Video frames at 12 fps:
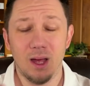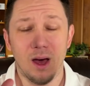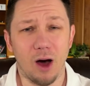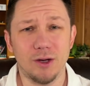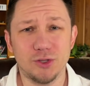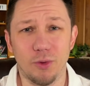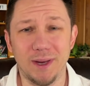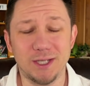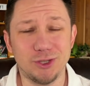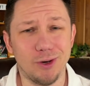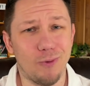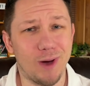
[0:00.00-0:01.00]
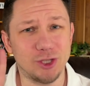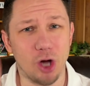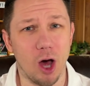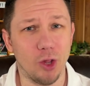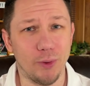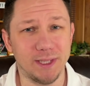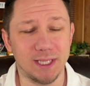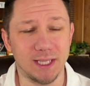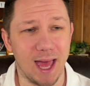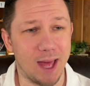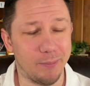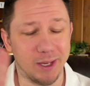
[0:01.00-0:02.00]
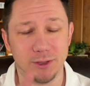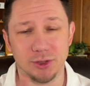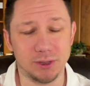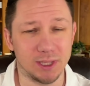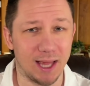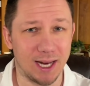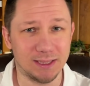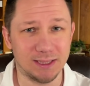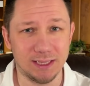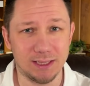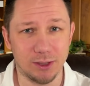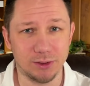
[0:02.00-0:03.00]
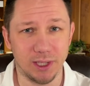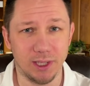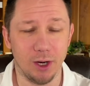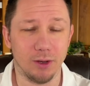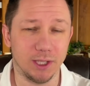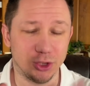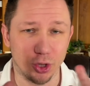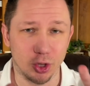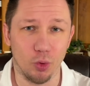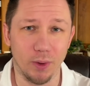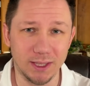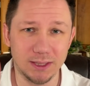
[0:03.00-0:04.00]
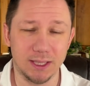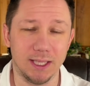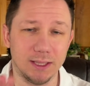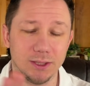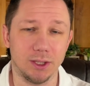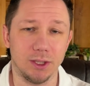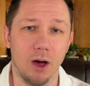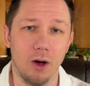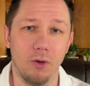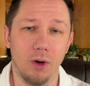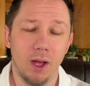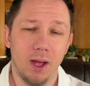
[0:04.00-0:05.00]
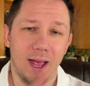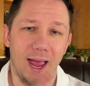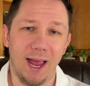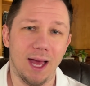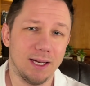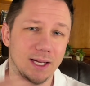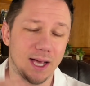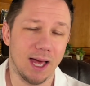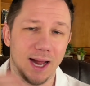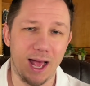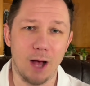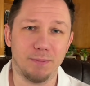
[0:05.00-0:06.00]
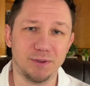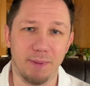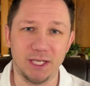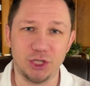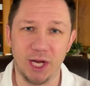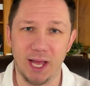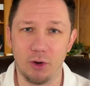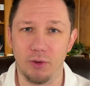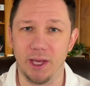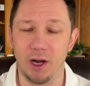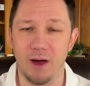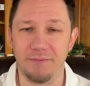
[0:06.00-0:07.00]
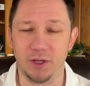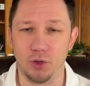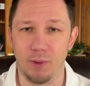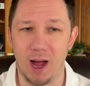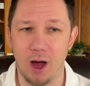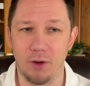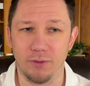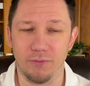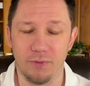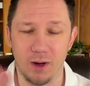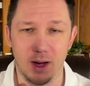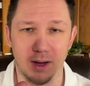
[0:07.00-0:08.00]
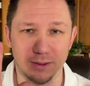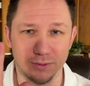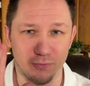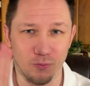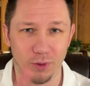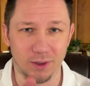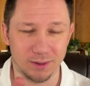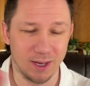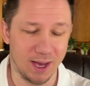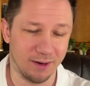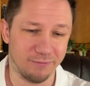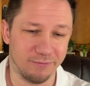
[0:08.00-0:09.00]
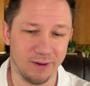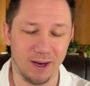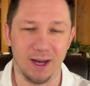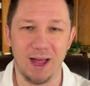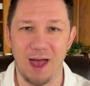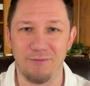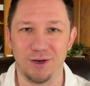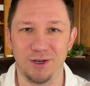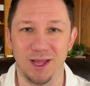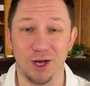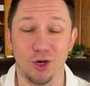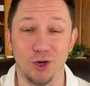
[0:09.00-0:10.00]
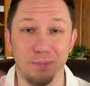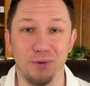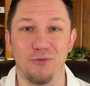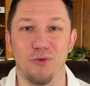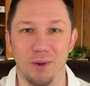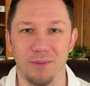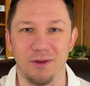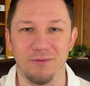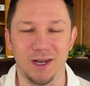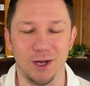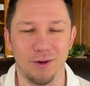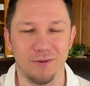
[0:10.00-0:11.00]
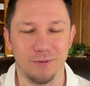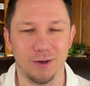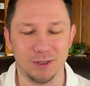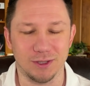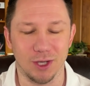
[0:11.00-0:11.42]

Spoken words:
Also, make sure to watch all the way to the end because there's a lot of details in here that you're going to need to know, and it kind of helps my channel get off the ground for kind of having like a good performing video at first.